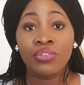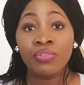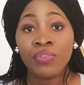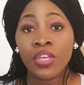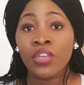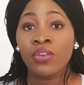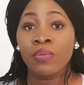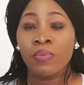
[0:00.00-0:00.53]

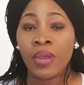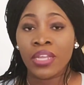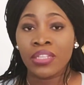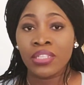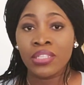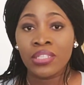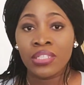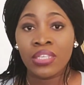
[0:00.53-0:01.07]
during your
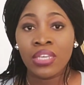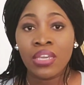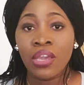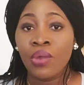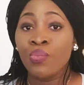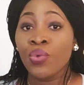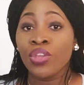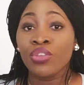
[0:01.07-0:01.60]
pregnancy,
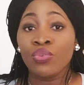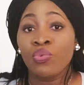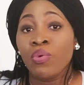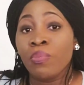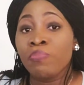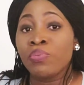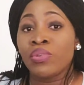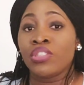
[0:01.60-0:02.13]
when you
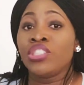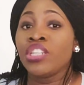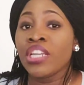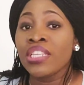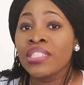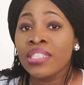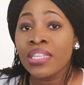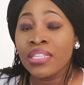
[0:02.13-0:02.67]
were
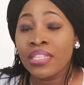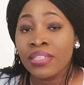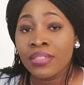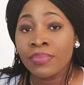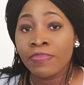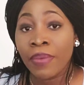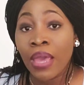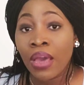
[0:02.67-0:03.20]
purchasing
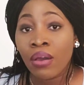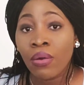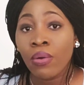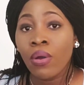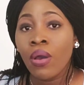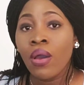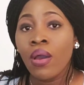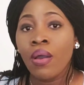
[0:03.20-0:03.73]
this belt,
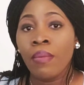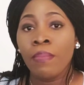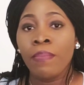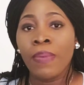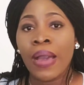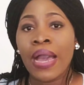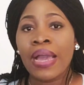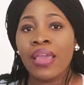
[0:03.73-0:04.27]

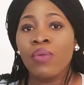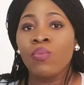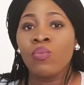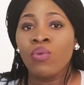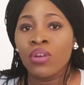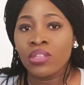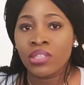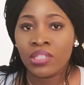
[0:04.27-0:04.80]
buy
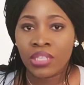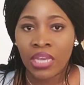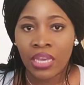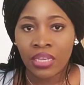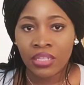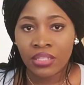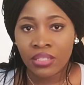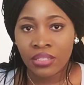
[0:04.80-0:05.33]
one
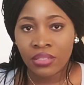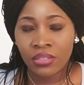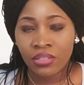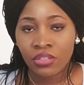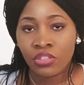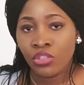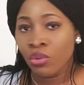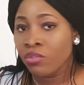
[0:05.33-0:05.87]
size.
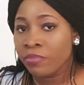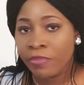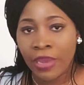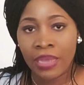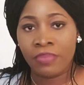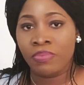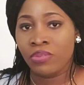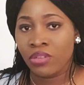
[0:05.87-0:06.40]
Don't
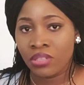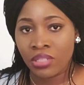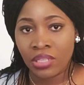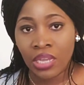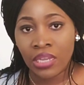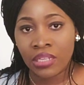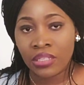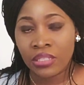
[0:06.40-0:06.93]
buy plus
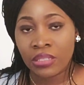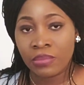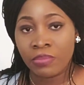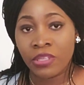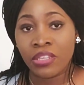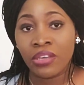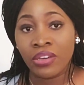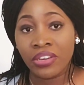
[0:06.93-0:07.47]
size,
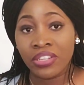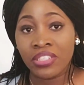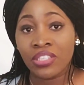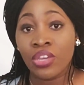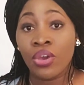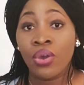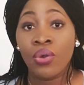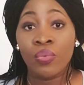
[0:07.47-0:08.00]

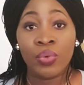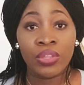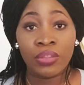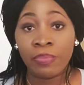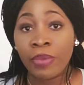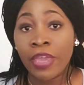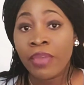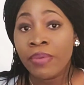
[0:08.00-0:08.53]
because when
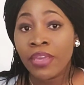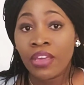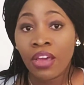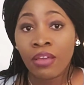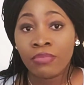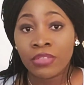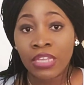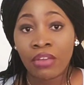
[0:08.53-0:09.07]
the baby
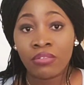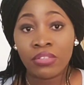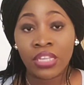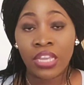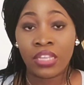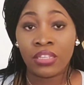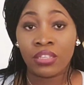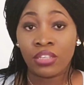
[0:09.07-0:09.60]
comes out
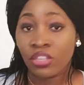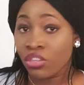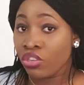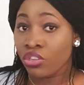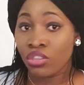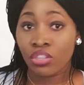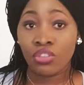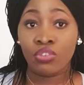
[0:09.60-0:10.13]
and
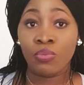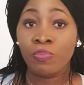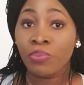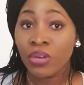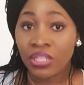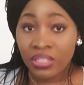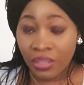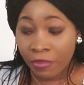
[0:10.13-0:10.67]
you
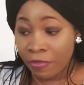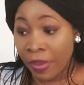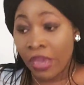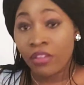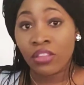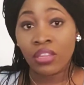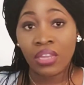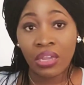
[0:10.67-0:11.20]
put the
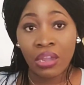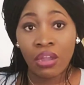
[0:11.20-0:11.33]
belt